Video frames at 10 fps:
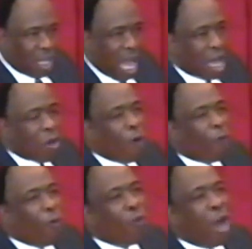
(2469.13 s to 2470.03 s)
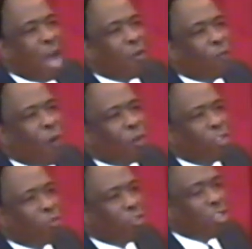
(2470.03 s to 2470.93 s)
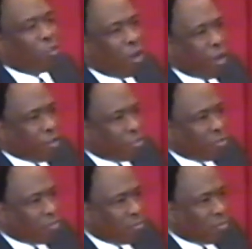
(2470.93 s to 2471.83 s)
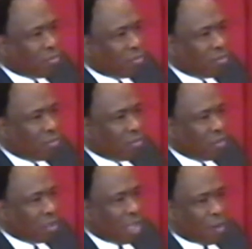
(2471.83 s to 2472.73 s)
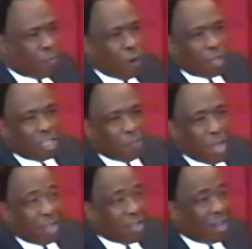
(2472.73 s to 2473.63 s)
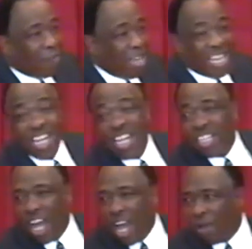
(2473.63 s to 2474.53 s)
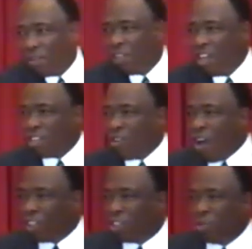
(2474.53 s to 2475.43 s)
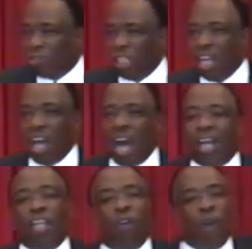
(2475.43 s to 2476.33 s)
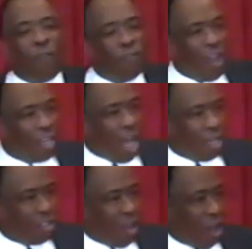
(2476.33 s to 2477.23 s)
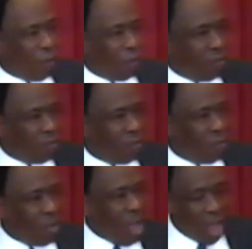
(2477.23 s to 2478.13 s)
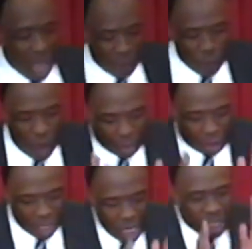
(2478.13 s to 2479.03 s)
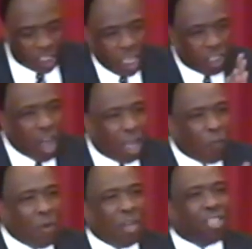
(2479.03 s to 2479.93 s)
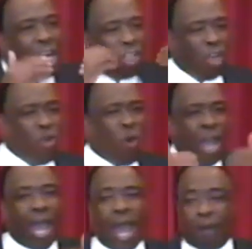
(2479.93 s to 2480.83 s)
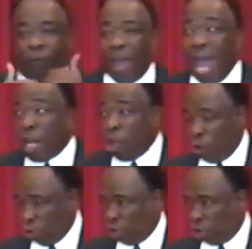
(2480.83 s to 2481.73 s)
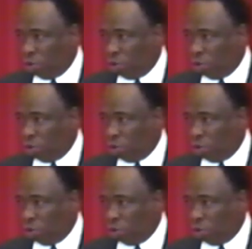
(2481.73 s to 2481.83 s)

I don't fool around with folks using drugs. The police may come at any time, start shooting. I get away from that kind of stuff. And what you need to teach young people is that you have values.